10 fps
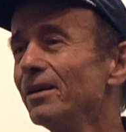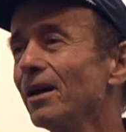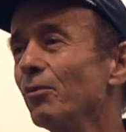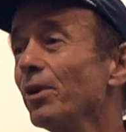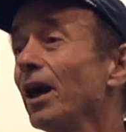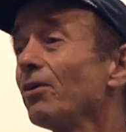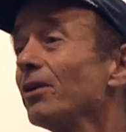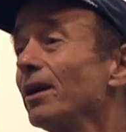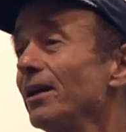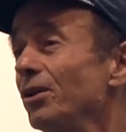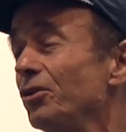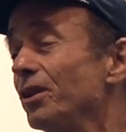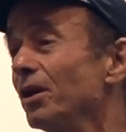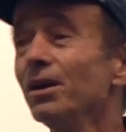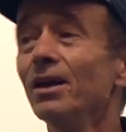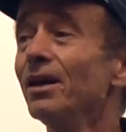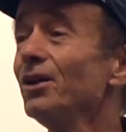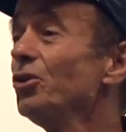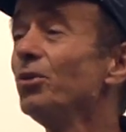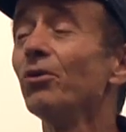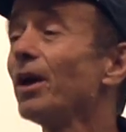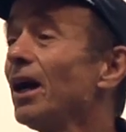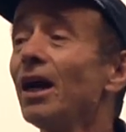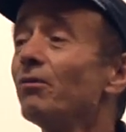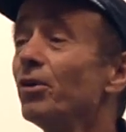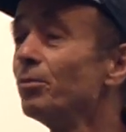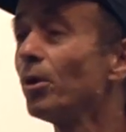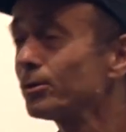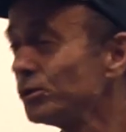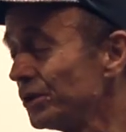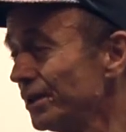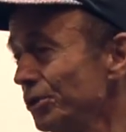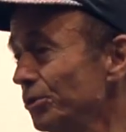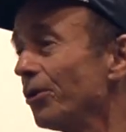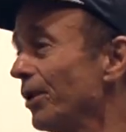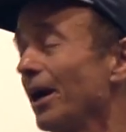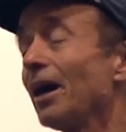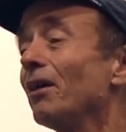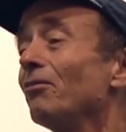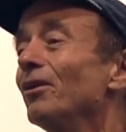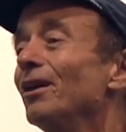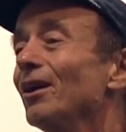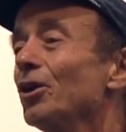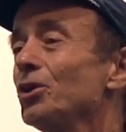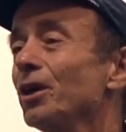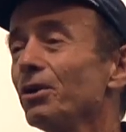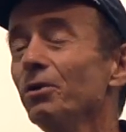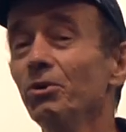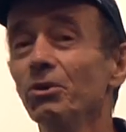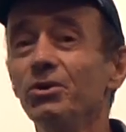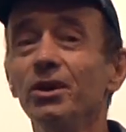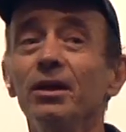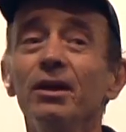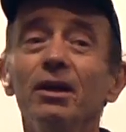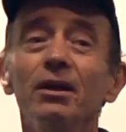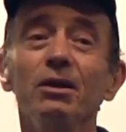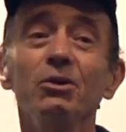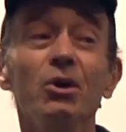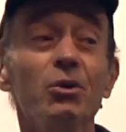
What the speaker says: And without an identity, you don't have a democracy, you don't have a shared community, you